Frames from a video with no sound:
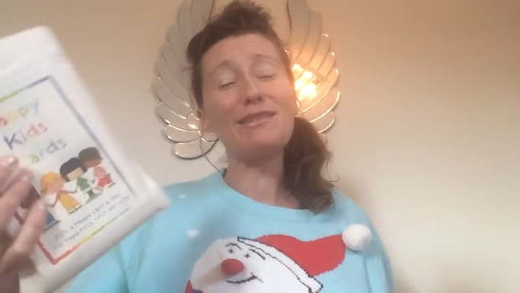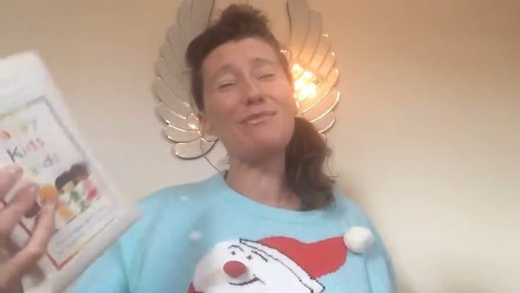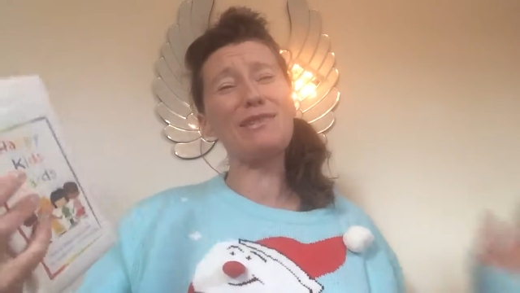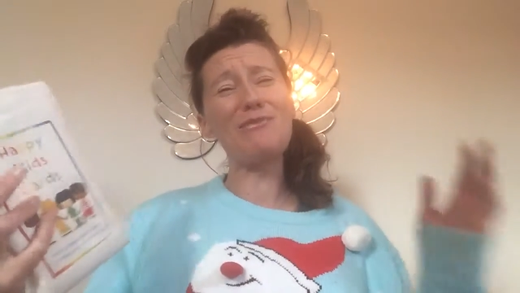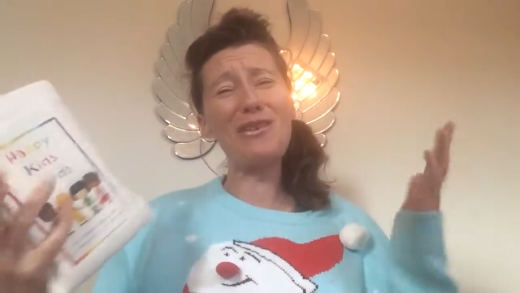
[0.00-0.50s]
to
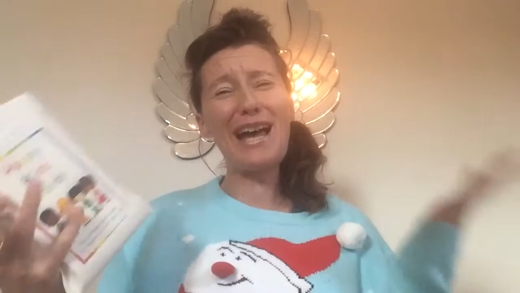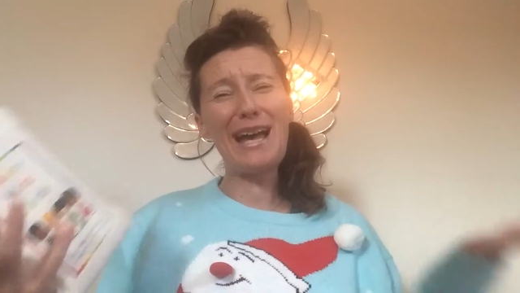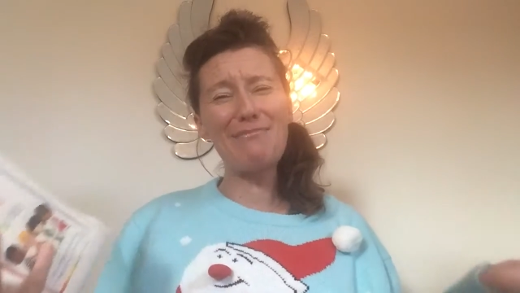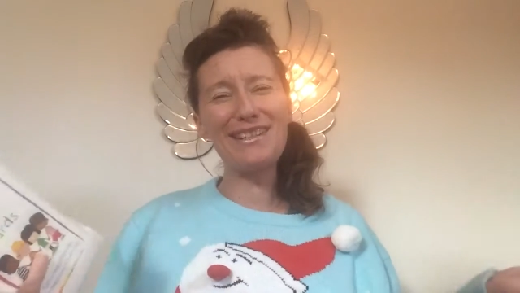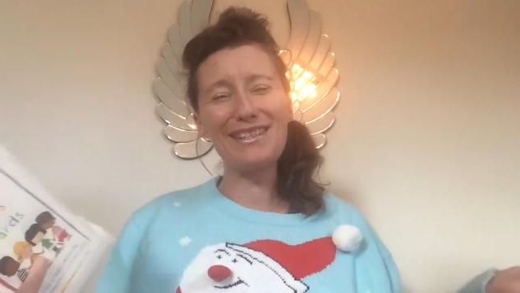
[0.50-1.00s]
bring more
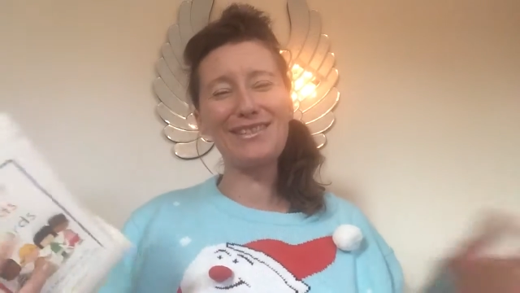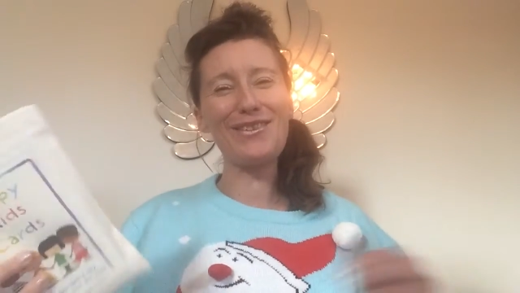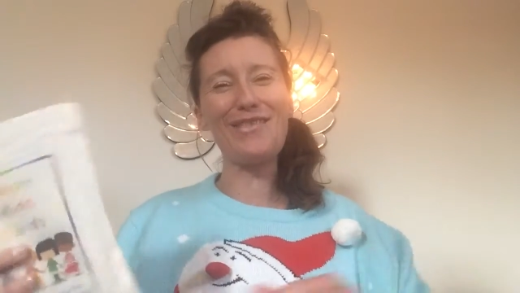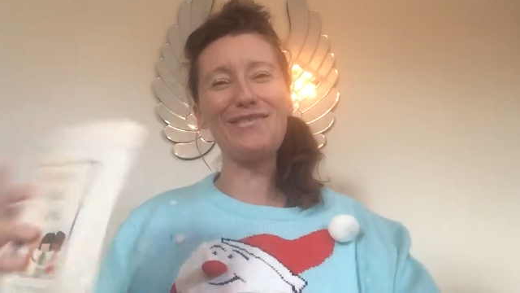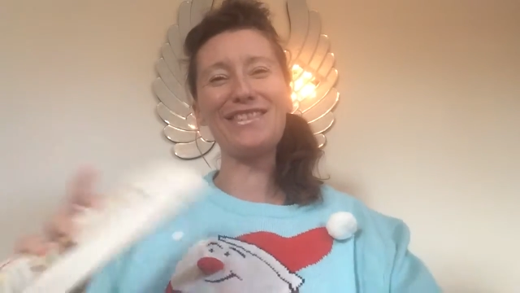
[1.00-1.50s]
happiness,
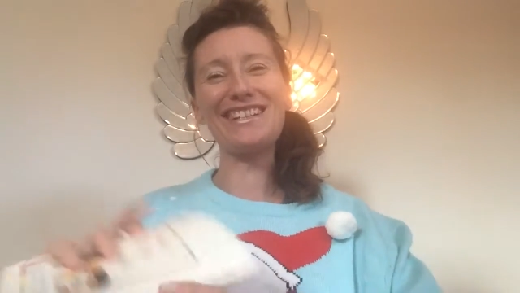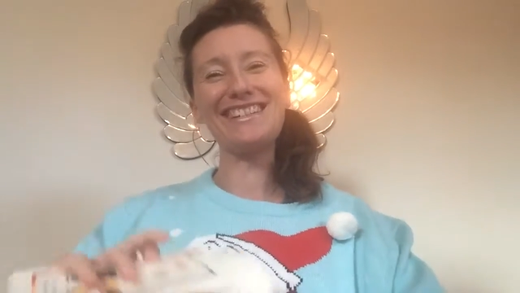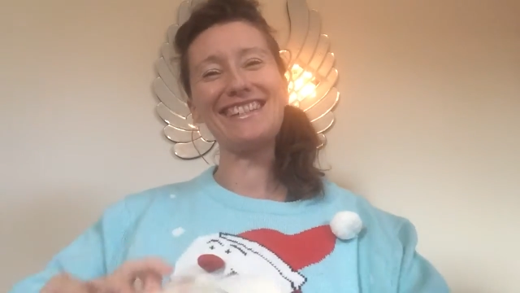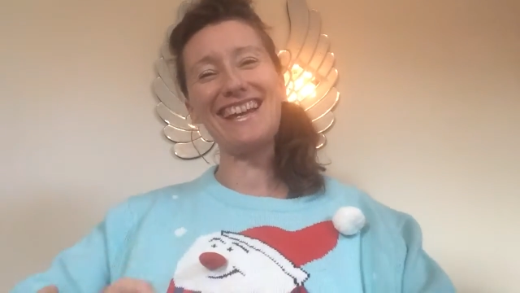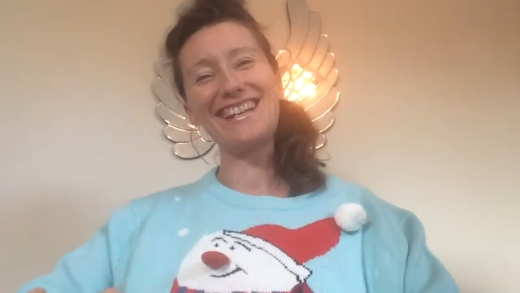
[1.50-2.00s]

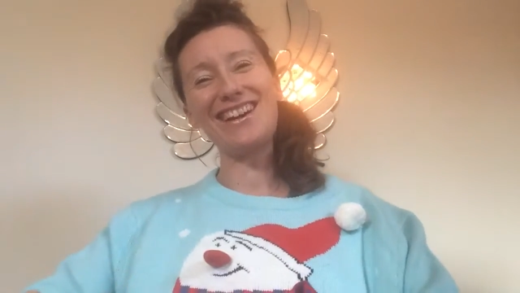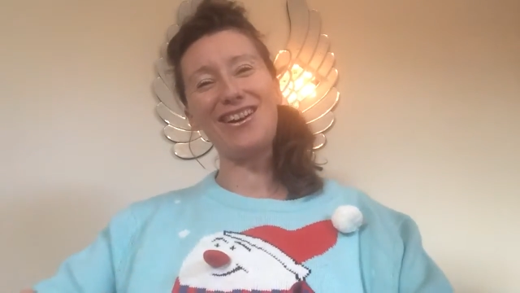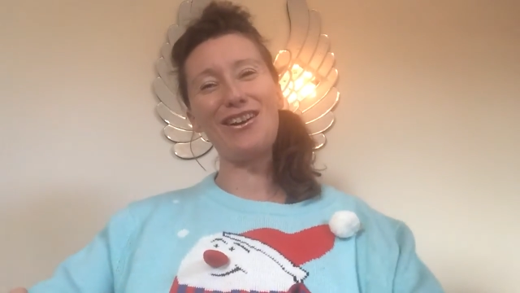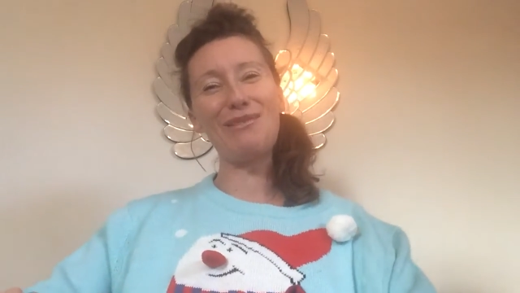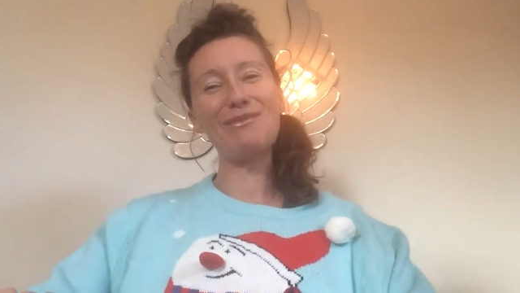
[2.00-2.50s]
confidence and
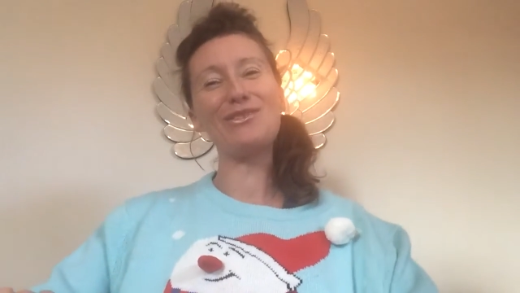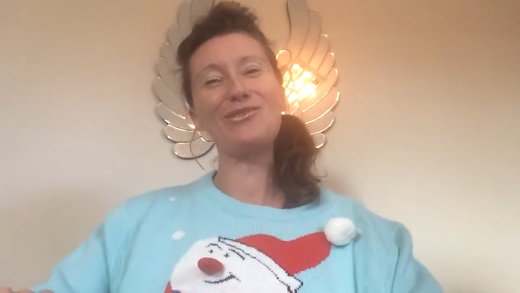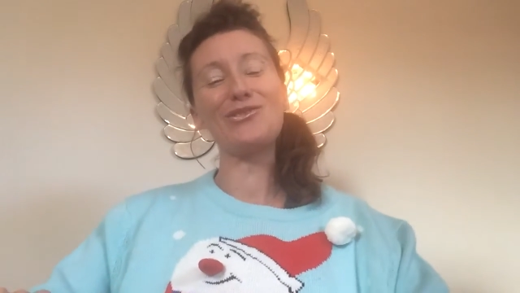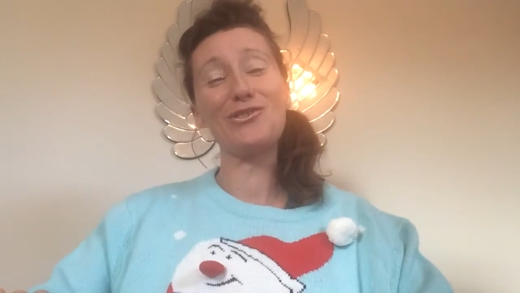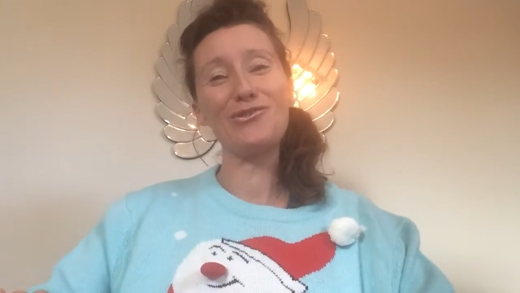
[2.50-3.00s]
calm to
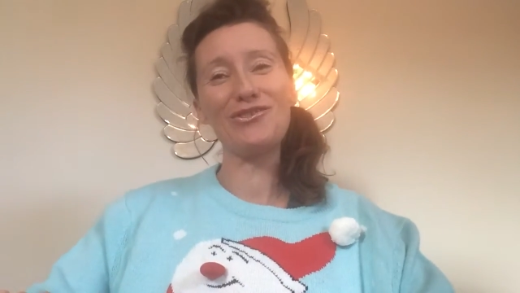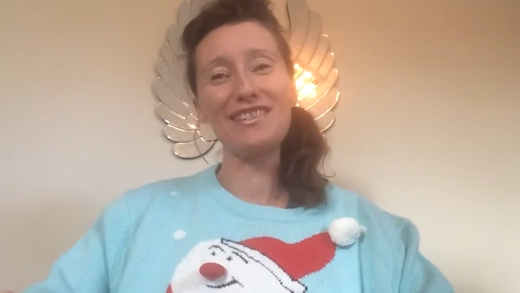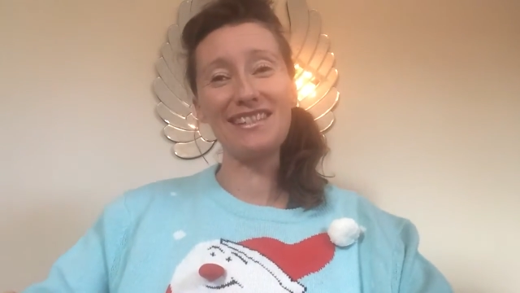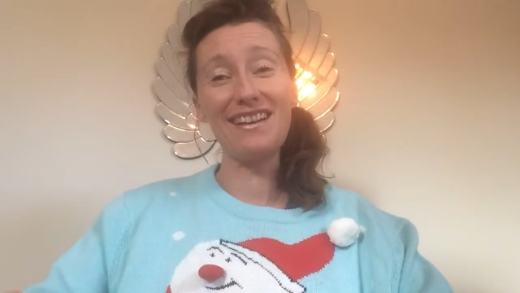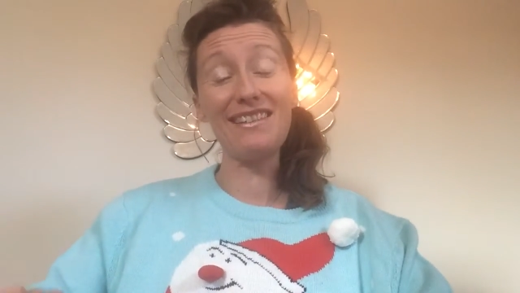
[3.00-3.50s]
your
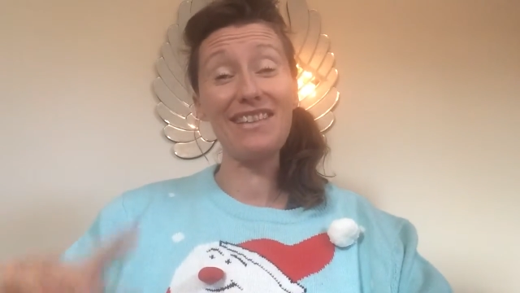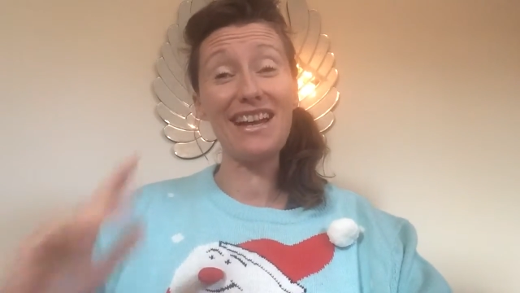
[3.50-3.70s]
children's life.